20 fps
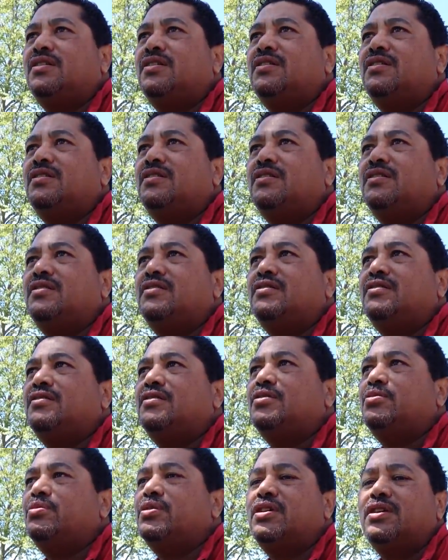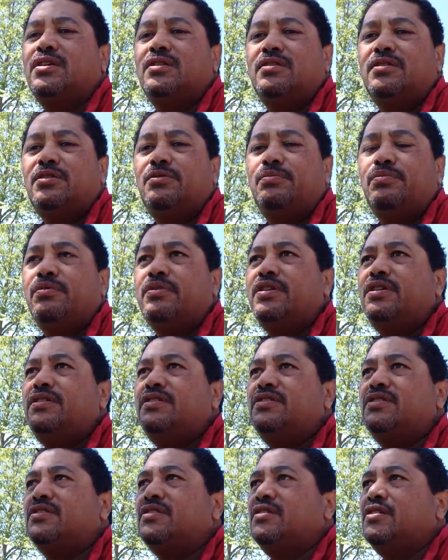and we got a little
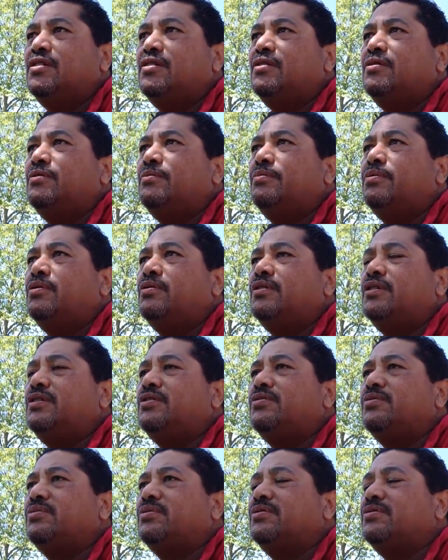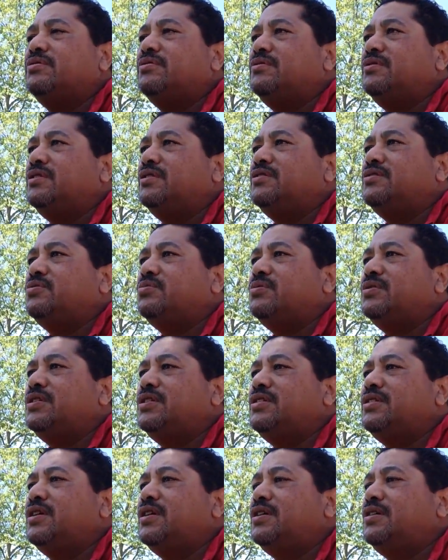breeze blowing through, and it's
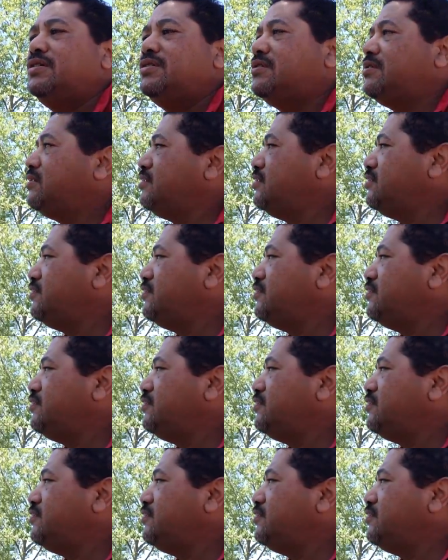really nice.